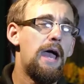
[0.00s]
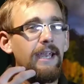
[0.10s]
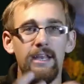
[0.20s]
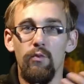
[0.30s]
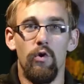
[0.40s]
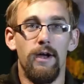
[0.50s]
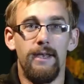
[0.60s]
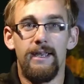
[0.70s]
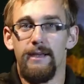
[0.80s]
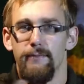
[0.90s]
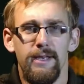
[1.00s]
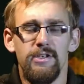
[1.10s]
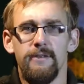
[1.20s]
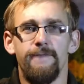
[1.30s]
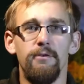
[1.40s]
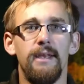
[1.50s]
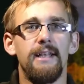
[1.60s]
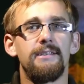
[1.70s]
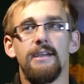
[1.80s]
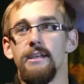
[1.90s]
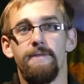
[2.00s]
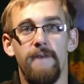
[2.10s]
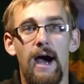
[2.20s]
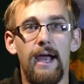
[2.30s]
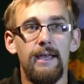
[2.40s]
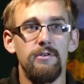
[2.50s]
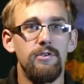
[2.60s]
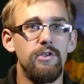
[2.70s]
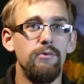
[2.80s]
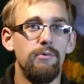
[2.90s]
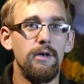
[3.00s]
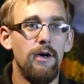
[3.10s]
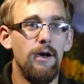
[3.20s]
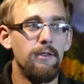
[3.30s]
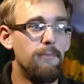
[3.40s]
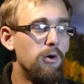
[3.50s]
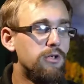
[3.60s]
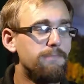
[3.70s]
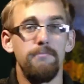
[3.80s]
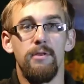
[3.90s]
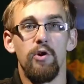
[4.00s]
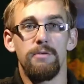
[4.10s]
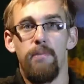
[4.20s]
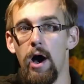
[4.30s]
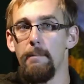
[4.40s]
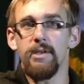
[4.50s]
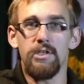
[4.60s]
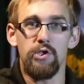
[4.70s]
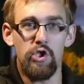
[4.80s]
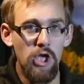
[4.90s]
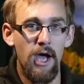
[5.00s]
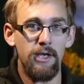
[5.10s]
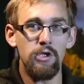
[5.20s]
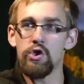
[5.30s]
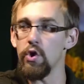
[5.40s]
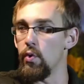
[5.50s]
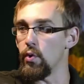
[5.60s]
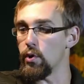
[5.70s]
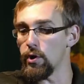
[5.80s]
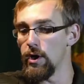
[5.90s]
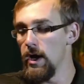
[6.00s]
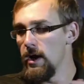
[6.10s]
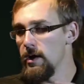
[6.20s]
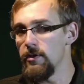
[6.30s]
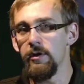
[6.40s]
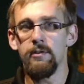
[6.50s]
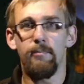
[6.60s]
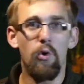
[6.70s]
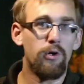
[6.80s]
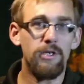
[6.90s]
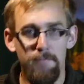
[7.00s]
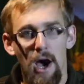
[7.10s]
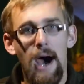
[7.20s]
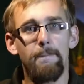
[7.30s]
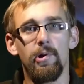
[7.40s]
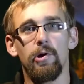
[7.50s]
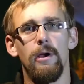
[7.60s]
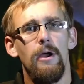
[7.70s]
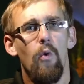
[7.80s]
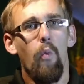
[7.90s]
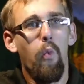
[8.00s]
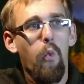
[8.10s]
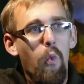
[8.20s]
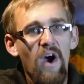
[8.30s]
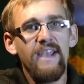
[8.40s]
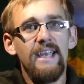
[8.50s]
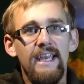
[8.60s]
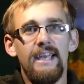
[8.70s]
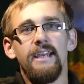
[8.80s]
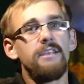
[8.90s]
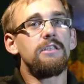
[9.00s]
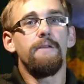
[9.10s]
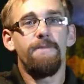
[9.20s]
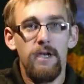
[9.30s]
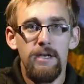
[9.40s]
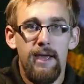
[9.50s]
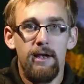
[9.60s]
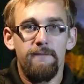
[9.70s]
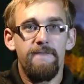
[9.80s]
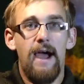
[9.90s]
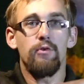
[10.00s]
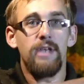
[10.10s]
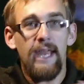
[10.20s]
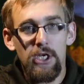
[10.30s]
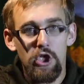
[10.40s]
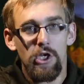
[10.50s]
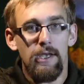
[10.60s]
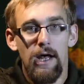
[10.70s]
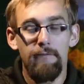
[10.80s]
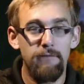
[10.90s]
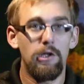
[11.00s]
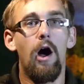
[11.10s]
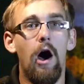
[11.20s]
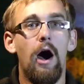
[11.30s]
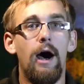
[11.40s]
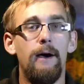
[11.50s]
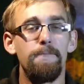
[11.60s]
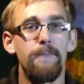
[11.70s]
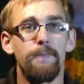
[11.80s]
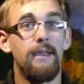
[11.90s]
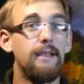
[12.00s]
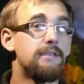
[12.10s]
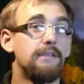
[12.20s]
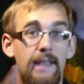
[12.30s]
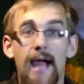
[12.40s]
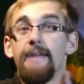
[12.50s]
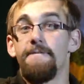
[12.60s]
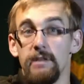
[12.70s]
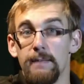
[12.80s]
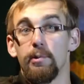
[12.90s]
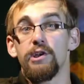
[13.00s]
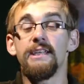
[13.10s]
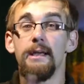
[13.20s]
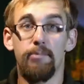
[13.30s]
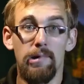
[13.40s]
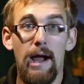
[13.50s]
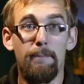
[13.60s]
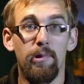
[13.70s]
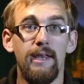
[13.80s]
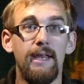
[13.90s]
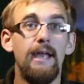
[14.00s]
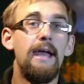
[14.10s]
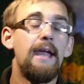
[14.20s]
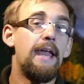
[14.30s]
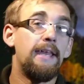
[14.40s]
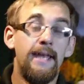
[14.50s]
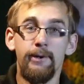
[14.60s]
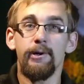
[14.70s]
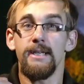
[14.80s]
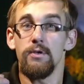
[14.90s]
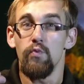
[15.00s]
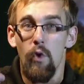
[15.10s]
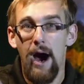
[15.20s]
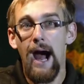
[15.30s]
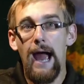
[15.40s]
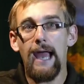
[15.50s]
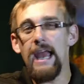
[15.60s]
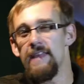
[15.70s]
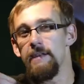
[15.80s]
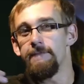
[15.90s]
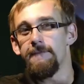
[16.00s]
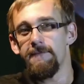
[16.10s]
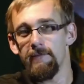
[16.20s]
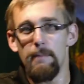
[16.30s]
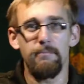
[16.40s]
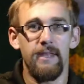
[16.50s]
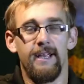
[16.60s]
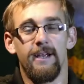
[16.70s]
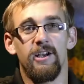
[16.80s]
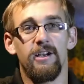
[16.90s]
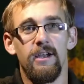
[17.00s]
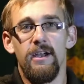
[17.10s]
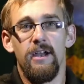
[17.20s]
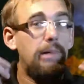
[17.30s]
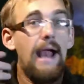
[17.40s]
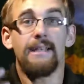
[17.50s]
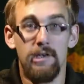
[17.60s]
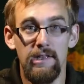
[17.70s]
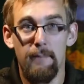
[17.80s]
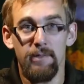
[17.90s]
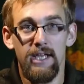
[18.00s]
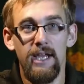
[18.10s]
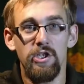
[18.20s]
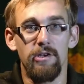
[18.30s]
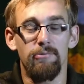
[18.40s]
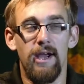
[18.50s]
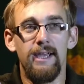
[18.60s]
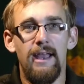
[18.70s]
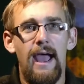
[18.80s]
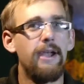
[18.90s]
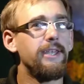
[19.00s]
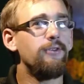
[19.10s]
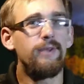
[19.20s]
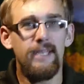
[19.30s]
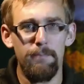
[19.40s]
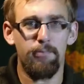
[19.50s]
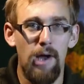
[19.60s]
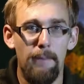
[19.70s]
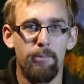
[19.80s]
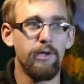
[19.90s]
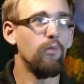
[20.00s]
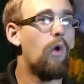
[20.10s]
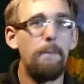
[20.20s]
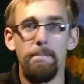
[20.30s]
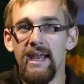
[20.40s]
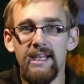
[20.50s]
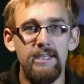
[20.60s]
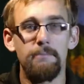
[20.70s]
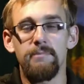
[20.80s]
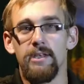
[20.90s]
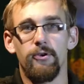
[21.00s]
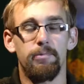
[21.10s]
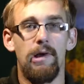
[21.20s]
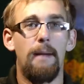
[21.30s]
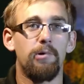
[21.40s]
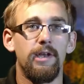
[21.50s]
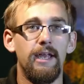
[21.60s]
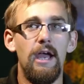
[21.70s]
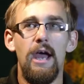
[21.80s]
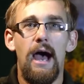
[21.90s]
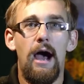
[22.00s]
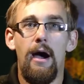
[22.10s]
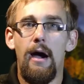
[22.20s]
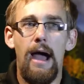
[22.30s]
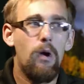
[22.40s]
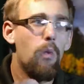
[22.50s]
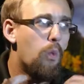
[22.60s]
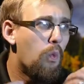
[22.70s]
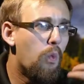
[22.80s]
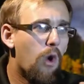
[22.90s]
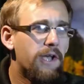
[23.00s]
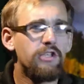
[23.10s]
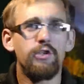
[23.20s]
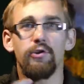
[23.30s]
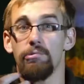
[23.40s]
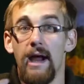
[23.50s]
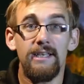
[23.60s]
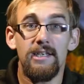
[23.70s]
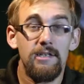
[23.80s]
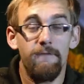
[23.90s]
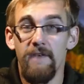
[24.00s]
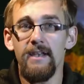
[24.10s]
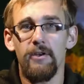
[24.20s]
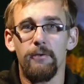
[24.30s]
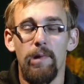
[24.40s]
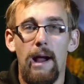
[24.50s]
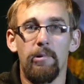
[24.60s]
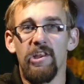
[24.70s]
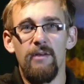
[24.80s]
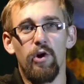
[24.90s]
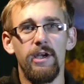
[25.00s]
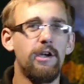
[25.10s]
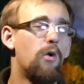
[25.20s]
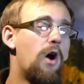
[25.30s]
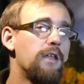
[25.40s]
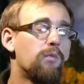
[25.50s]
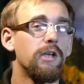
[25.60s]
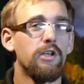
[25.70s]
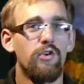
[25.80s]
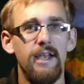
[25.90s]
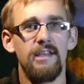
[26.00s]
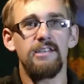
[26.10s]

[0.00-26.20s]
anyone in just a few minutes can define to the most pompous judge or the poorest pauper what is the fundamental foundation of law. It's life, liberty, and property, and here is why. And then from there, practical application, right? How do you get property? What makes something your property? What is your right to defend your property? And we're going to go on and we're going to try and